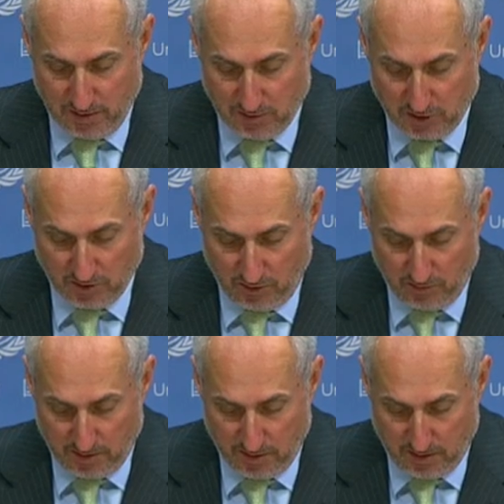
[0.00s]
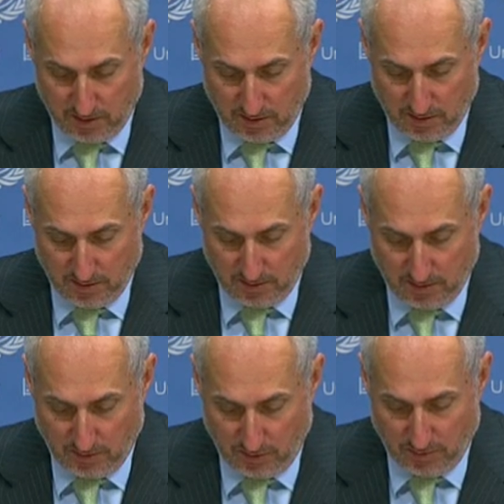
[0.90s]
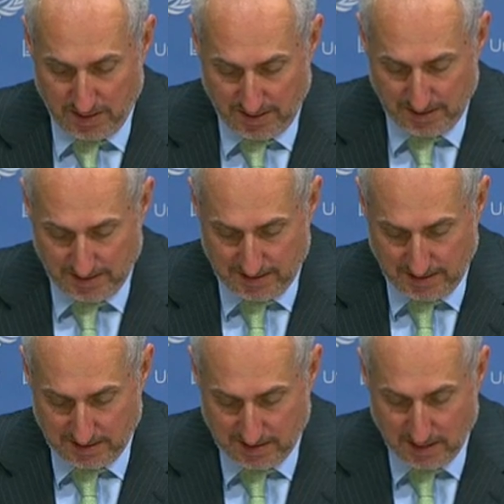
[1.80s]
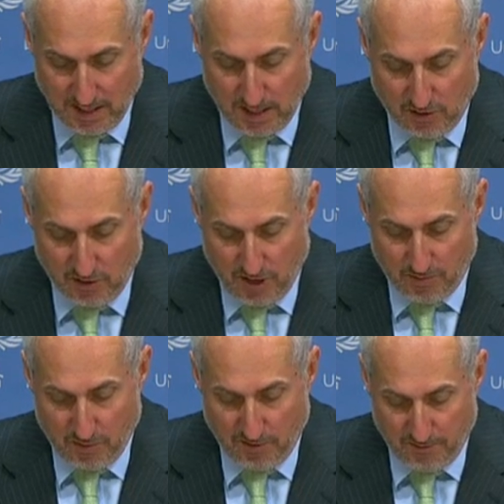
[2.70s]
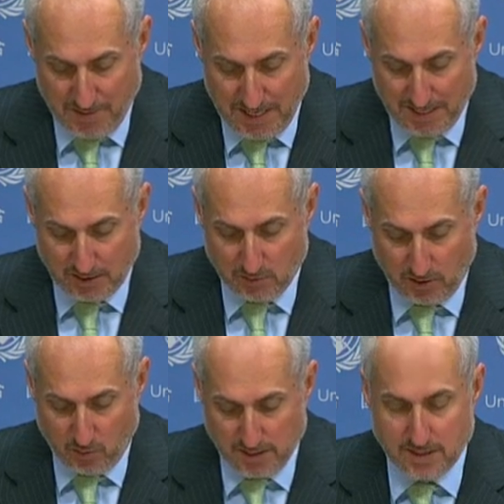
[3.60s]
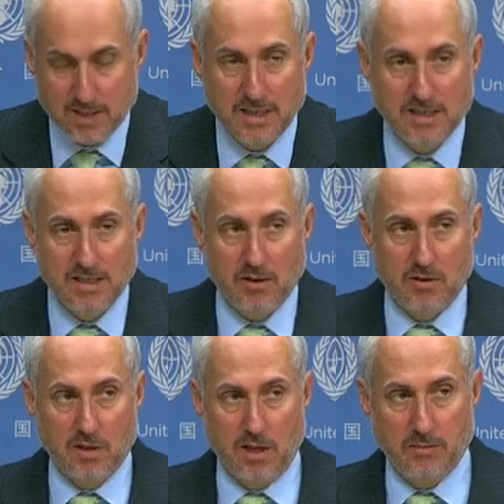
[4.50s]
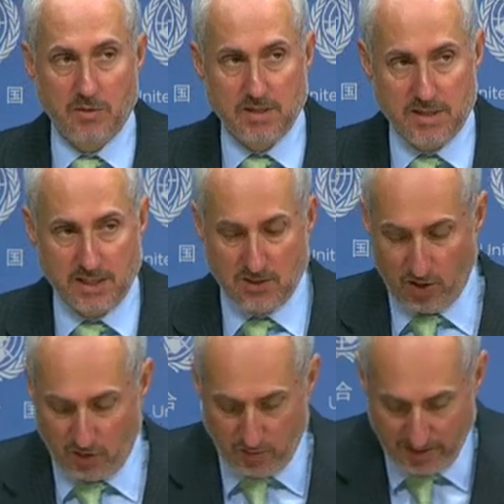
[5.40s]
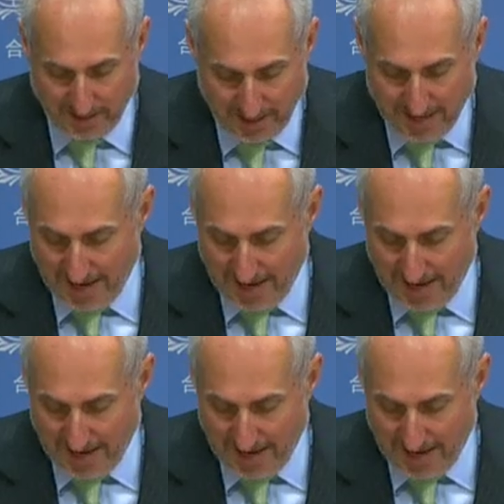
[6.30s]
week, which is 100, uh, 196. The number of meetings requested has now climbed to 630.